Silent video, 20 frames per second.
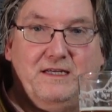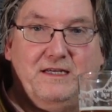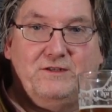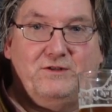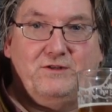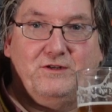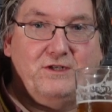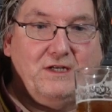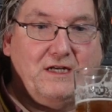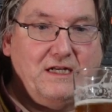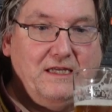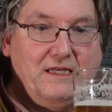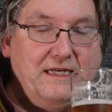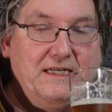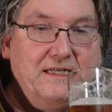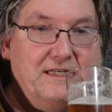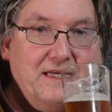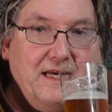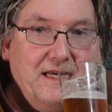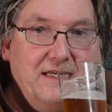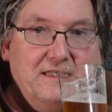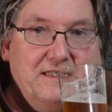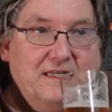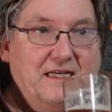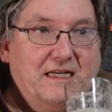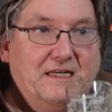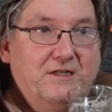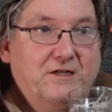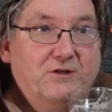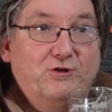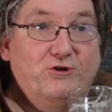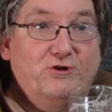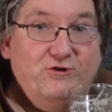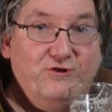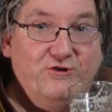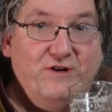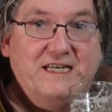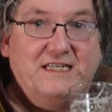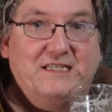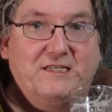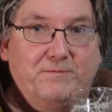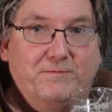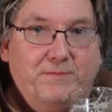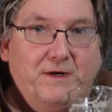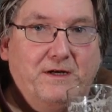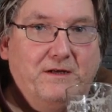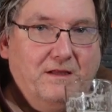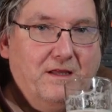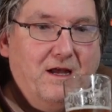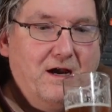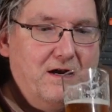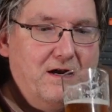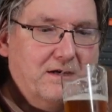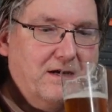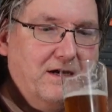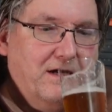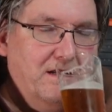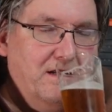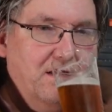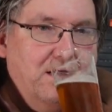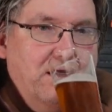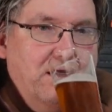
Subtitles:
It's just a clean tasting, crisp lager.